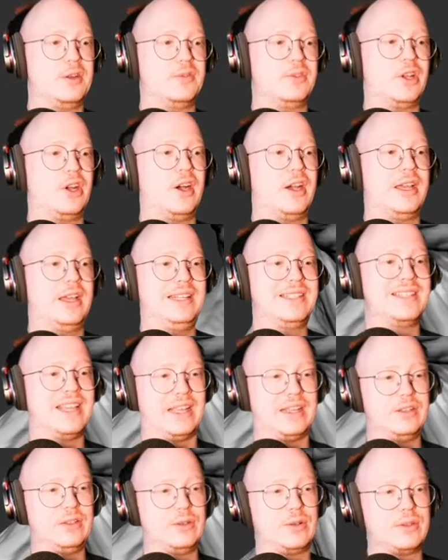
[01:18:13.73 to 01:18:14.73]
of the highly
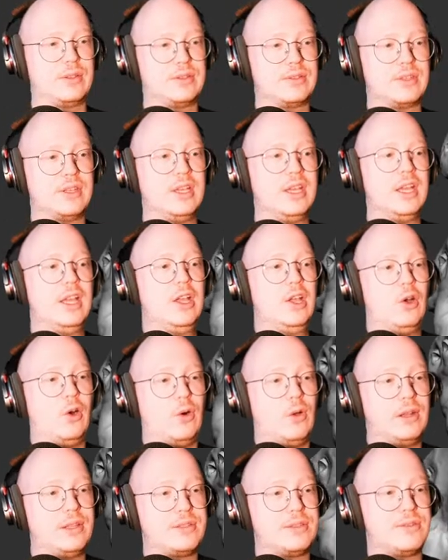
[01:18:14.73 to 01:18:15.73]
technical things?
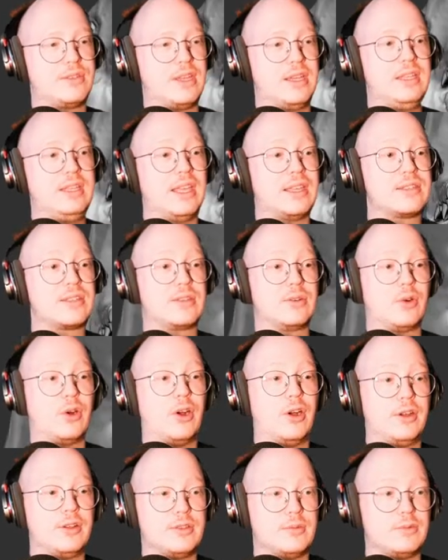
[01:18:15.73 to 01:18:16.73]
All is to say, yes, there
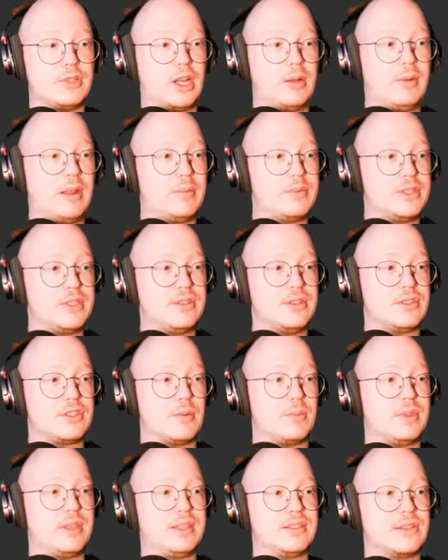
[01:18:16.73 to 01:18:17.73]
are some time lapses and
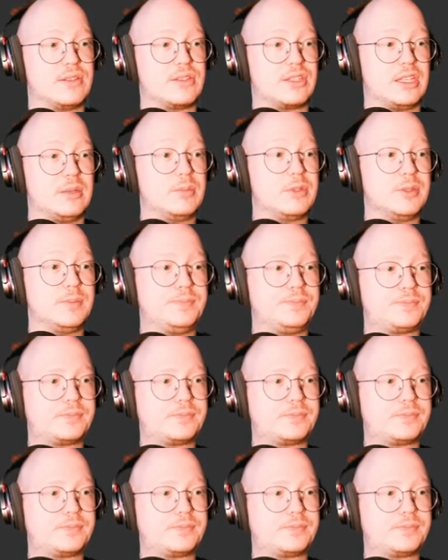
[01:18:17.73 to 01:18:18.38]
some things are skipped